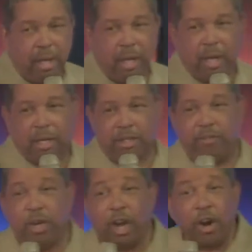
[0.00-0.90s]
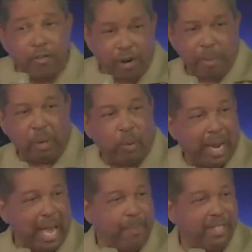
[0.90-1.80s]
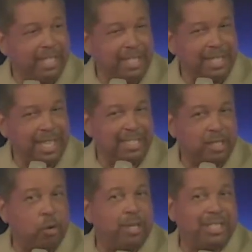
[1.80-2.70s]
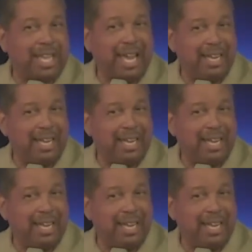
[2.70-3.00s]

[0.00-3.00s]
Because if you learn from it, what happens is it gets so exciting